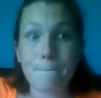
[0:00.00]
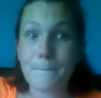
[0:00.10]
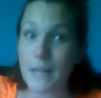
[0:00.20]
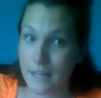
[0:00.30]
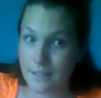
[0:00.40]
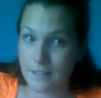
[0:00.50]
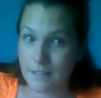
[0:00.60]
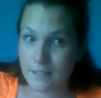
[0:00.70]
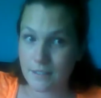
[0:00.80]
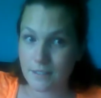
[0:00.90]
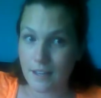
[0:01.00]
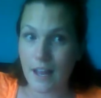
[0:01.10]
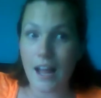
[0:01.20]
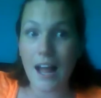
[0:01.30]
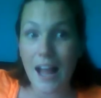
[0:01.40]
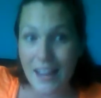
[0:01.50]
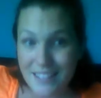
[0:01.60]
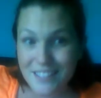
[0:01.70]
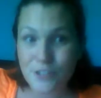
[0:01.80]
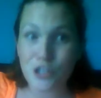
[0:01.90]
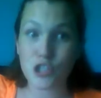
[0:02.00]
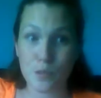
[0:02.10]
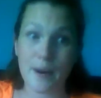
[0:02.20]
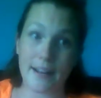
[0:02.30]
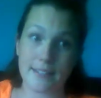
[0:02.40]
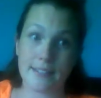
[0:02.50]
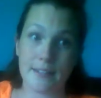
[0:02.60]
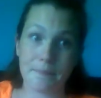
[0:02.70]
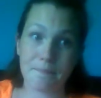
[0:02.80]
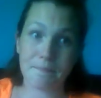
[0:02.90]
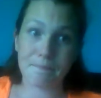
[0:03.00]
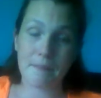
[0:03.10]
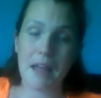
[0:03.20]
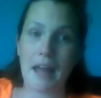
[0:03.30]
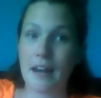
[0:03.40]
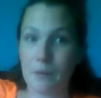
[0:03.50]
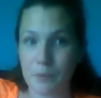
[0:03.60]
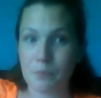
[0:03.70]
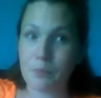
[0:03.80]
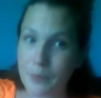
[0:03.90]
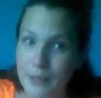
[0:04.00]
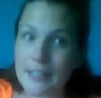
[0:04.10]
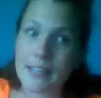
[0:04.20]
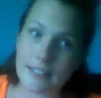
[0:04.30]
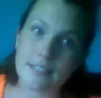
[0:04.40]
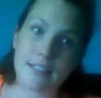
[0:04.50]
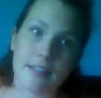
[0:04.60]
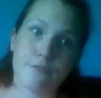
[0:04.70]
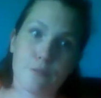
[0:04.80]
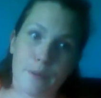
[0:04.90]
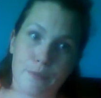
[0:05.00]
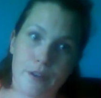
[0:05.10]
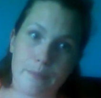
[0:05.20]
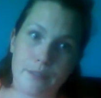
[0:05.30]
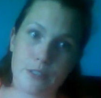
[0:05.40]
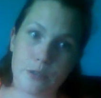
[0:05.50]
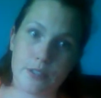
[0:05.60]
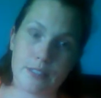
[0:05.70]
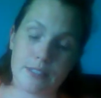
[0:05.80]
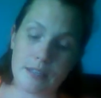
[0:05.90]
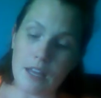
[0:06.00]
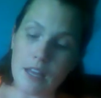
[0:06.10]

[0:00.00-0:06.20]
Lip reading: but I suggest you practice it, and I would really like to see that for my pre-AP students.